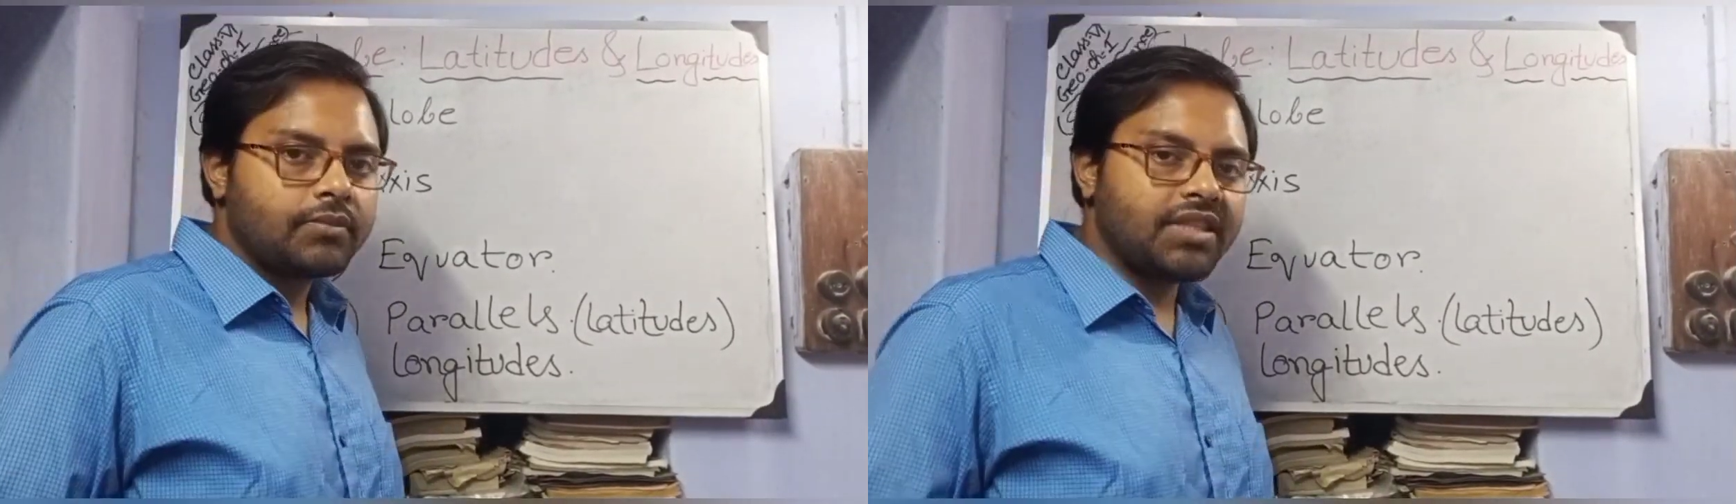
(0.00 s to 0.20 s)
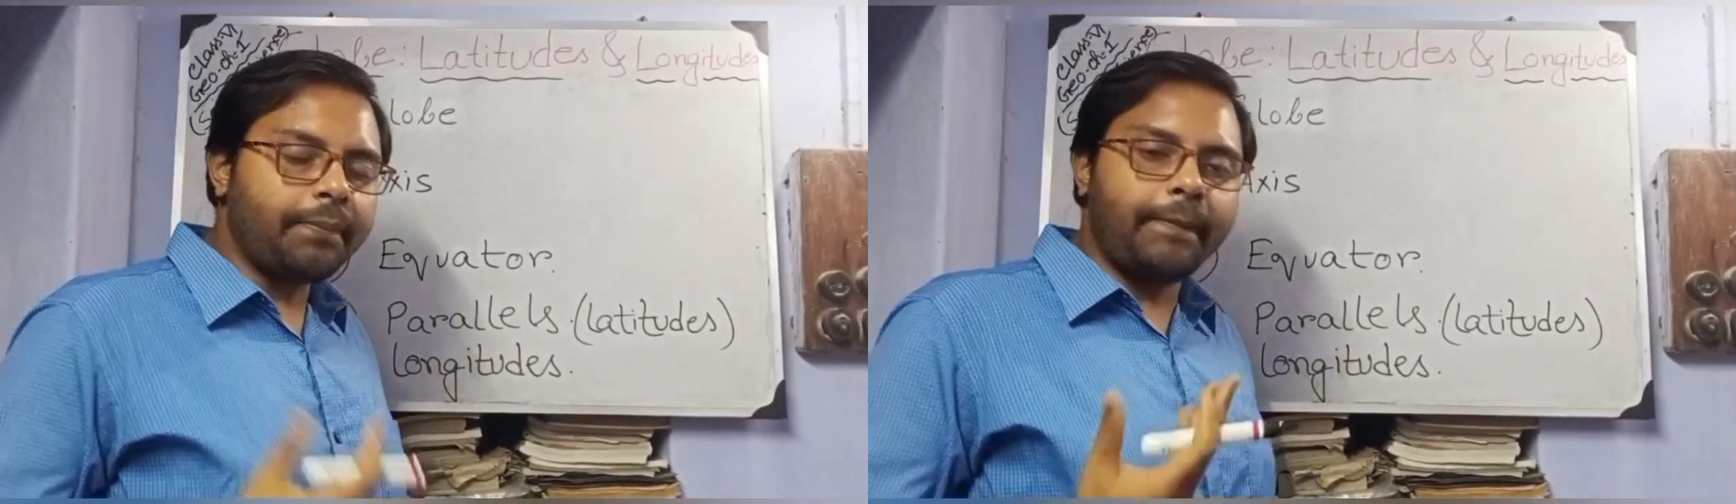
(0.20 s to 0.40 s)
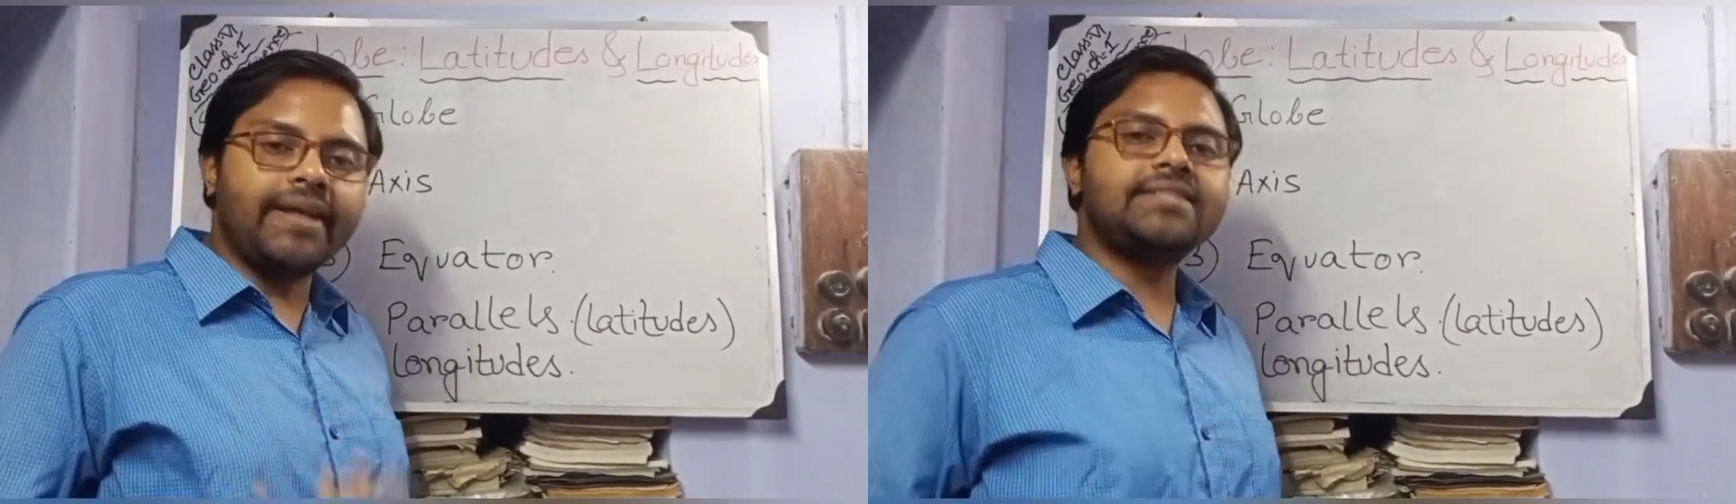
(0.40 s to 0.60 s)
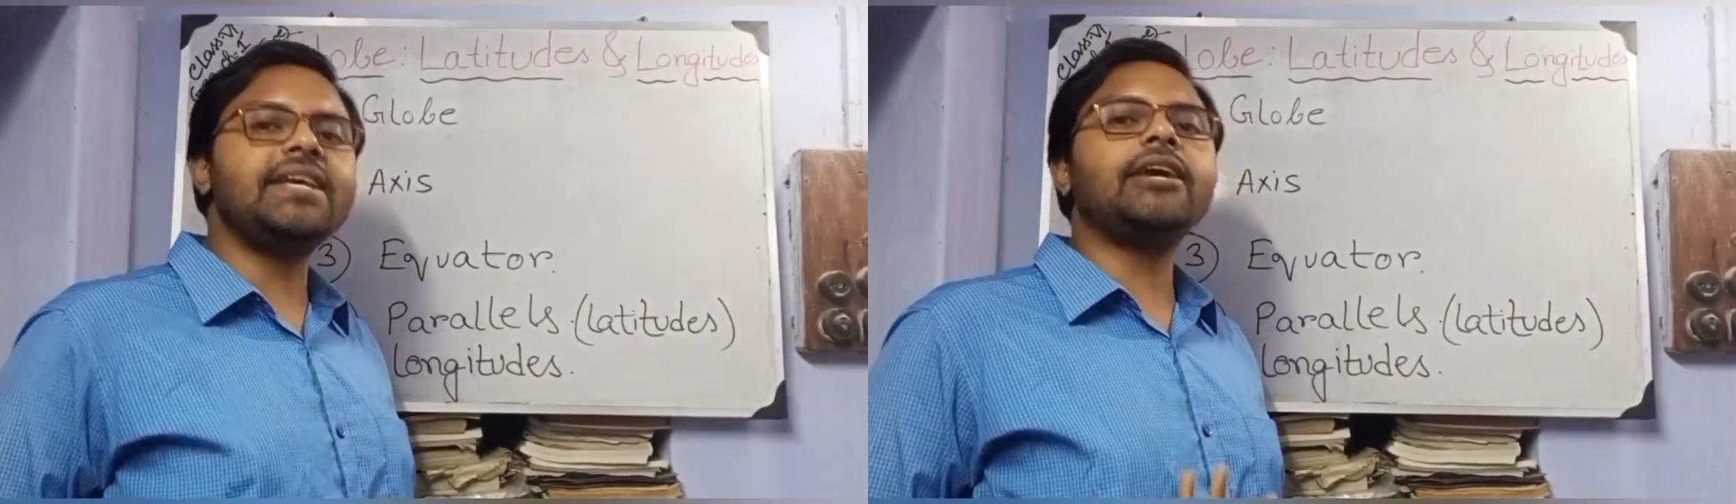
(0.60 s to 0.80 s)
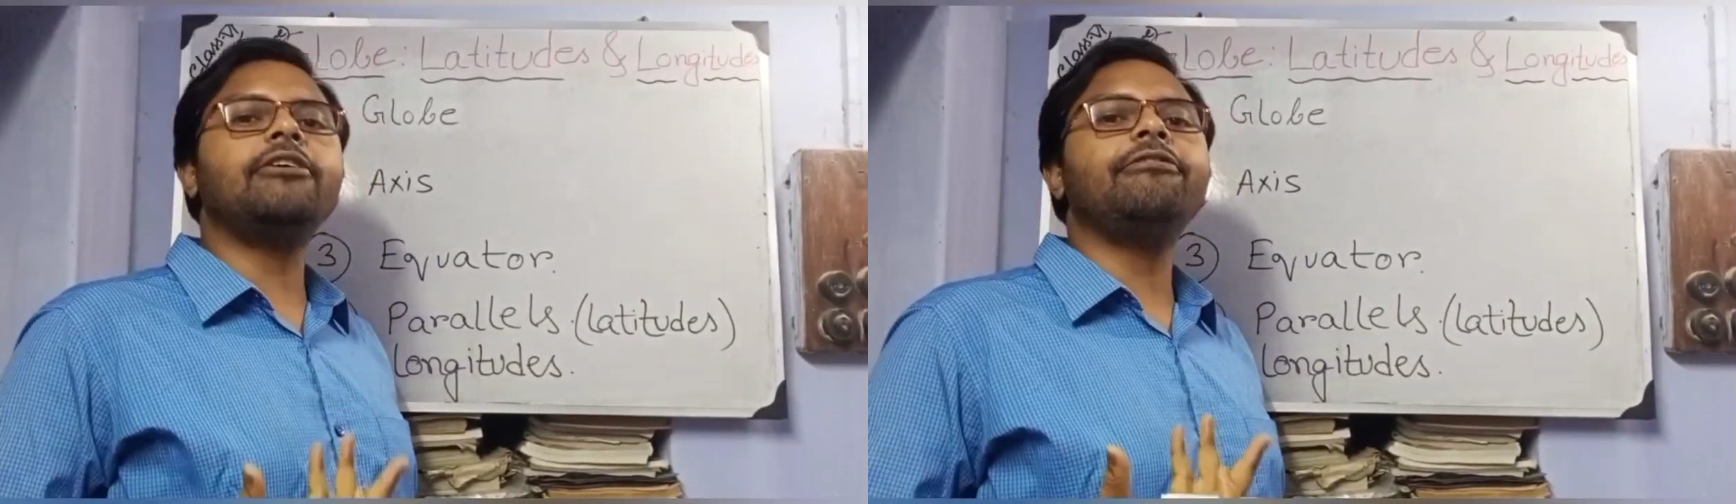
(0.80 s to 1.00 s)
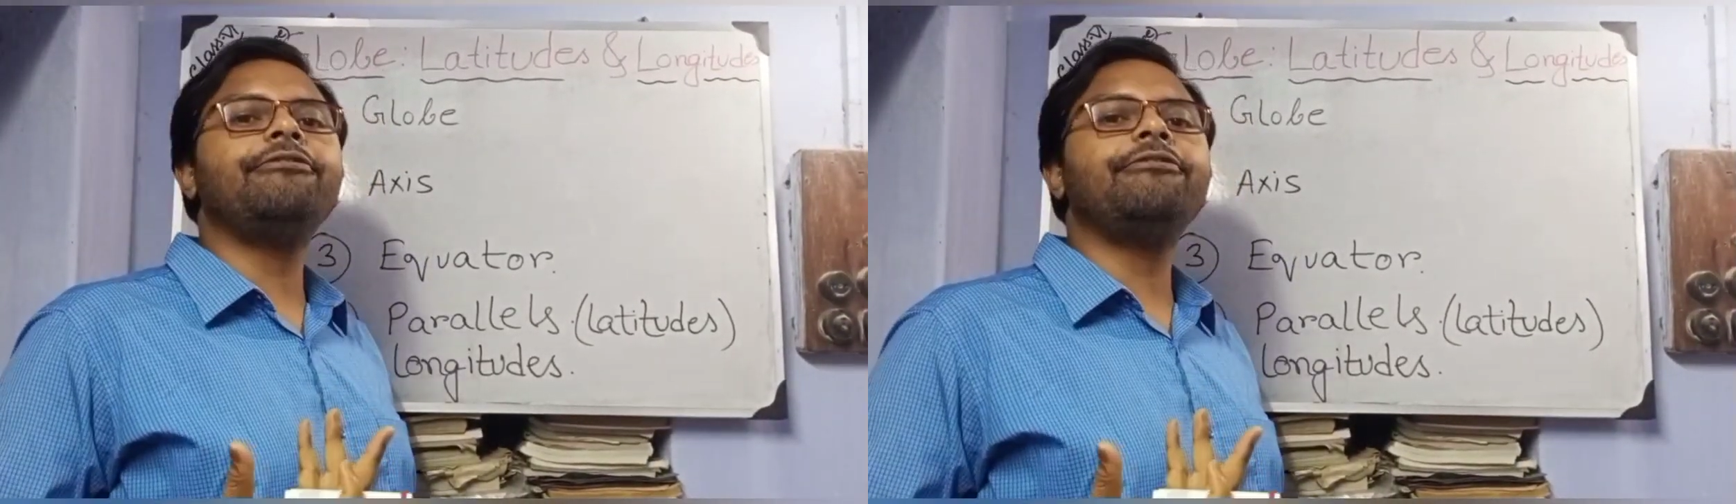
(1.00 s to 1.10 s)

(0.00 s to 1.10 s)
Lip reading: the basic